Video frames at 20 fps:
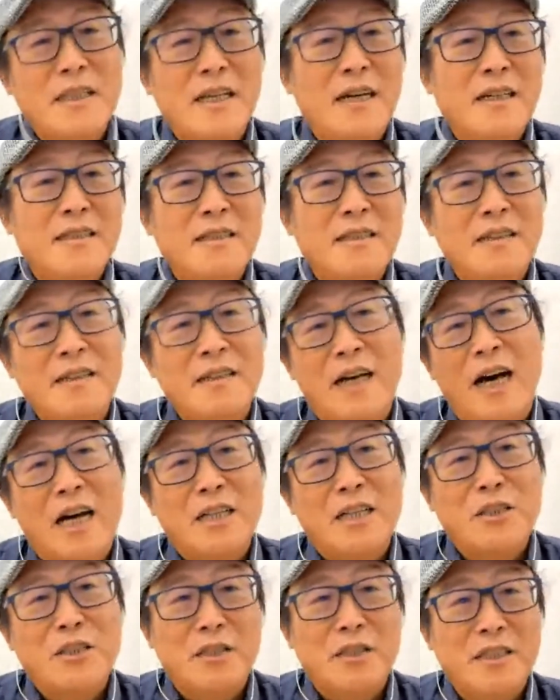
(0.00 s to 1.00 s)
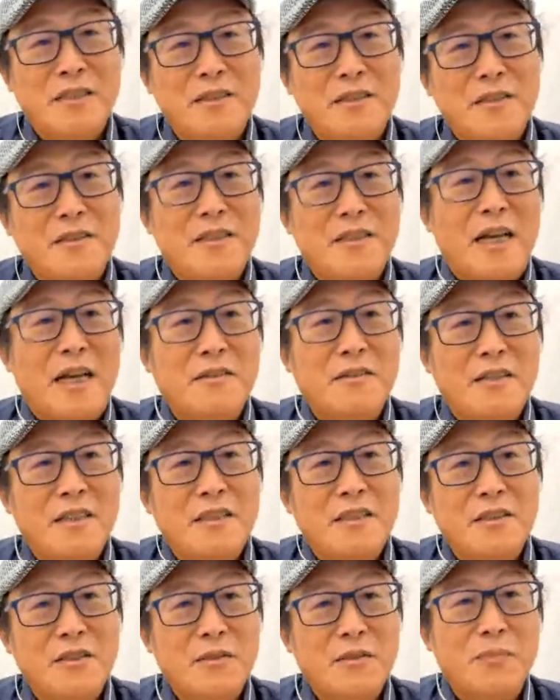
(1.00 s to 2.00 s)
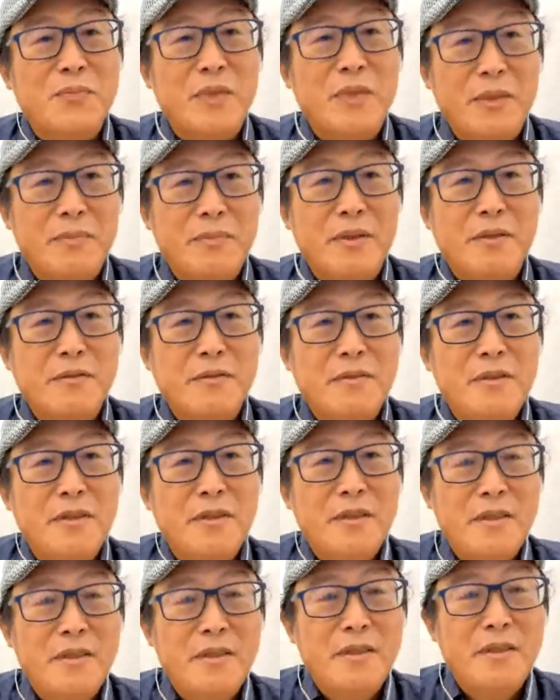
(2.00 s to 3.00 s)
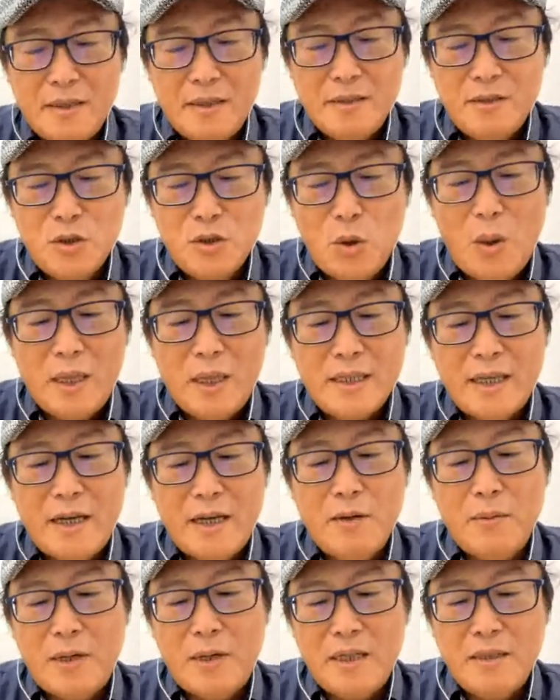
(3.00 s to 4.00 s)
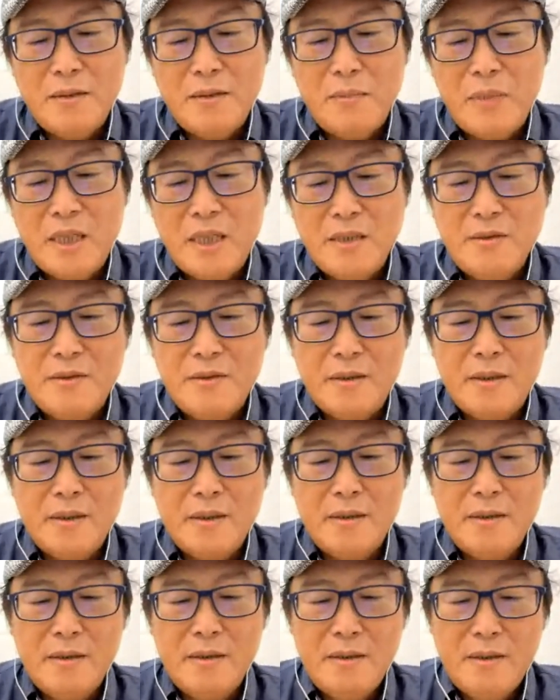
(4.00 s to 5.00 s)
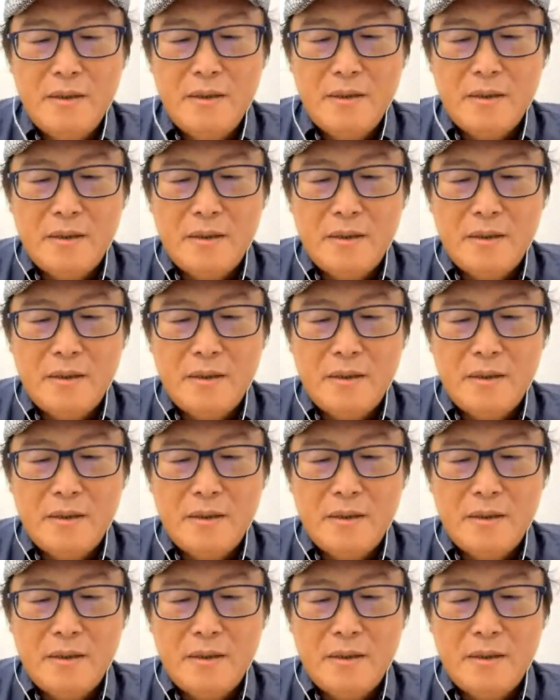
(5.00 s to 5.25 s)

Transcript: the hundreds, thousands of people. And Tuan Taiwan means